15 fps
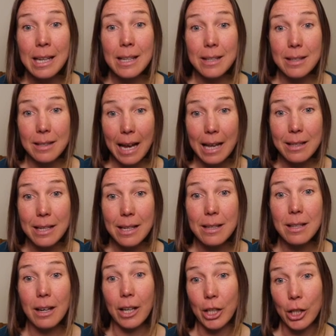statins
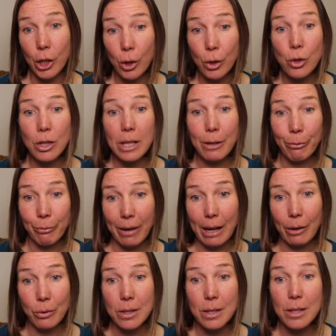are usually
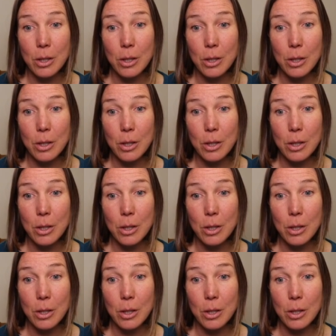found